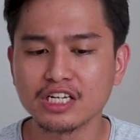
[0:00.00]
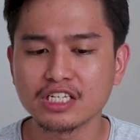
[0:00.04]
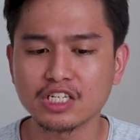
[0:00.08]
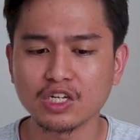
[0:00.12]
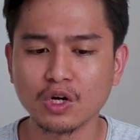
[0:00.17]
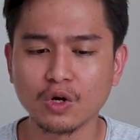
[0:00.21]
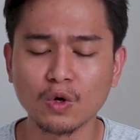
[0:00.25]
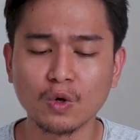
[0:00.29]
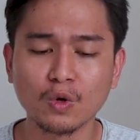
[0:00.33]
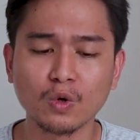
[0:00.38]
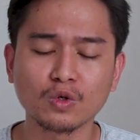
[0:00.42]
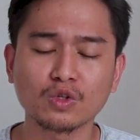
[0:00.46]

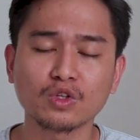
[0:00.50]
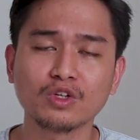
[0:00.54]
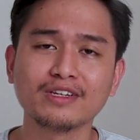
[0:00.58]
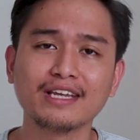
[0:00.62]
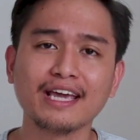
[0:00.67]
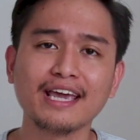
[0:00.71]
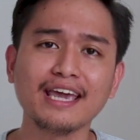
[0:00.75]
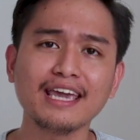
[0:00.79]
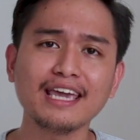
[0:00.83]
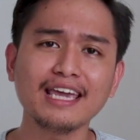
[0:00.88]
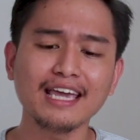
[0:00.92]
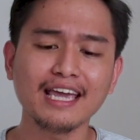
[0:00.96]
So
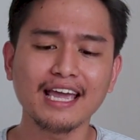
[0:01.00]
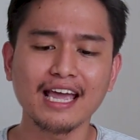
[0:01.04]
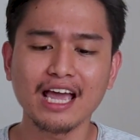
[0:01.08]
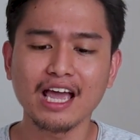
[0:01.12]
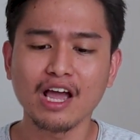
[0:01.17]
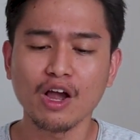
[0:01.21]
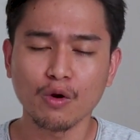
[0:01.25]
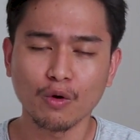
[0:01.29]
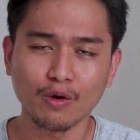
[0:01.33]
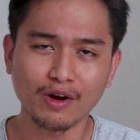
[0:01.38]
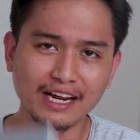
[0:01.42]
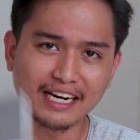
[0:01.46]
today,
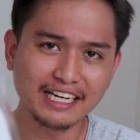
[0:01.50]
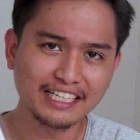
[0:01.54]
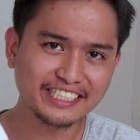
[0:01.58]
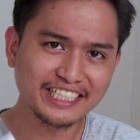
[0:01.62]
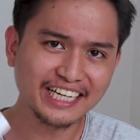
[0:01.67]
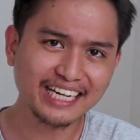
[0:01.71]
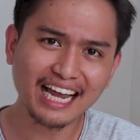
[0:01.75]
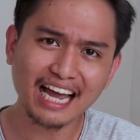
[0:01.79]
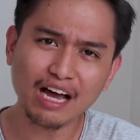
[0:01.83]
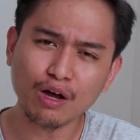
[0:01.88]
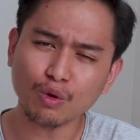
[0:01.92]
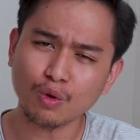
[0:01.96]
we're gonna
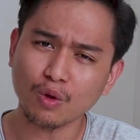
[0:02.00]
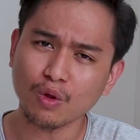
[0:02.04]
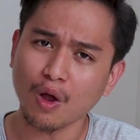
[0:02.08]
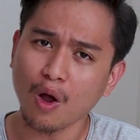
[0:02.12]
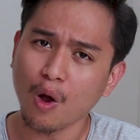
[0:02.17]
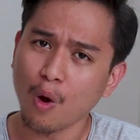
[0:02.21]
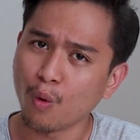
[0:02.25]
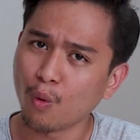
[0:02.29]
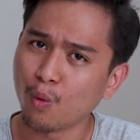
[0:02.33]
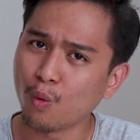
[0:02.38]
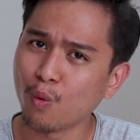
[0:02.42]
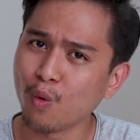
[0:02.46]
check
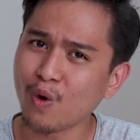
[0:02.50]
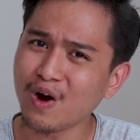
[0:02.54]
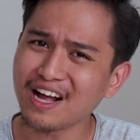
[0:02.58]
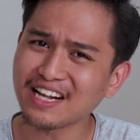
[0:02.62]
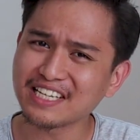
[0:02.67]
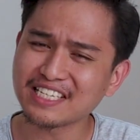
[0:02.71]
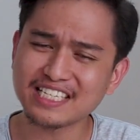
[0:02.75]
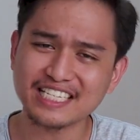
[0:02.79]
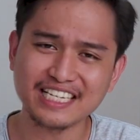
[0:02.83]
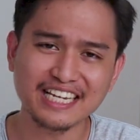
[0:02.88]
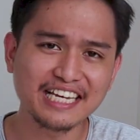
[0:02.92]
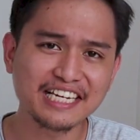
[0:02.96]
out
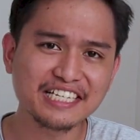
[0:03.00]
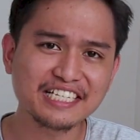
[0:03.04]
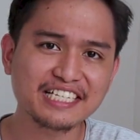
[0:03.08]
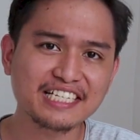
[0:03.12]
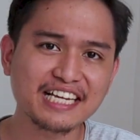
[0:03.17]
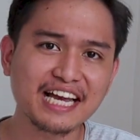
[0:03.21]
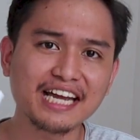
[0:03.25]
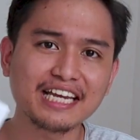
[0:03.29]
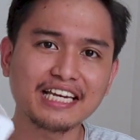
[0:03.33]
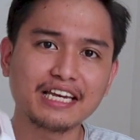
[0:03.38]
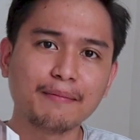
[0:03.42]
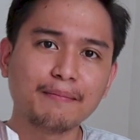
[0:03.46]
what's
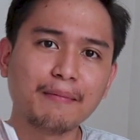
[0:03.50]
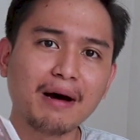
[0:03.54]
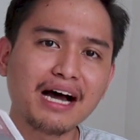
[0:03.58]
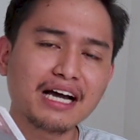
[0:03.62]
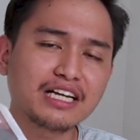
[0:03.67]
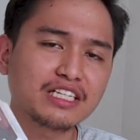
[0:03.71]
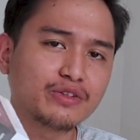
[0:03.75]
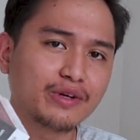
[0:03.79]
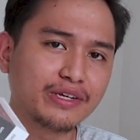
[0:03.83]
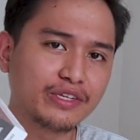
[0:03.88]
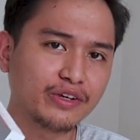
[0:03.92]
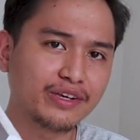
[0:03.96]
inside the
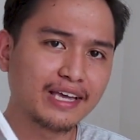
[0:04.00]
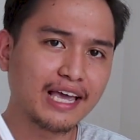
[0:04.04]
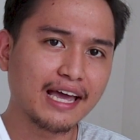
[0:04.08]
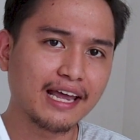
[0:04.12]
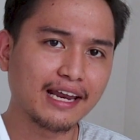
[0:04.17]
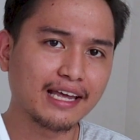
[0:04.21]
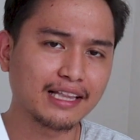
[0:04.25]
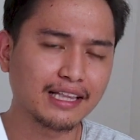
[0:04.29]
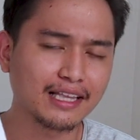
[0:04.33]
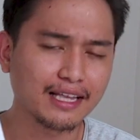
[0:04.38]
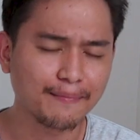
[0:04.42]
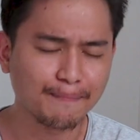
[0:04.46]
box when you
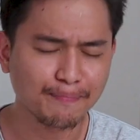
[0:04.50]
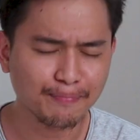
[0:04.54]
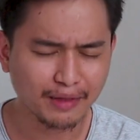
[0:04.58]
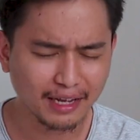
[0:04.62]
get it.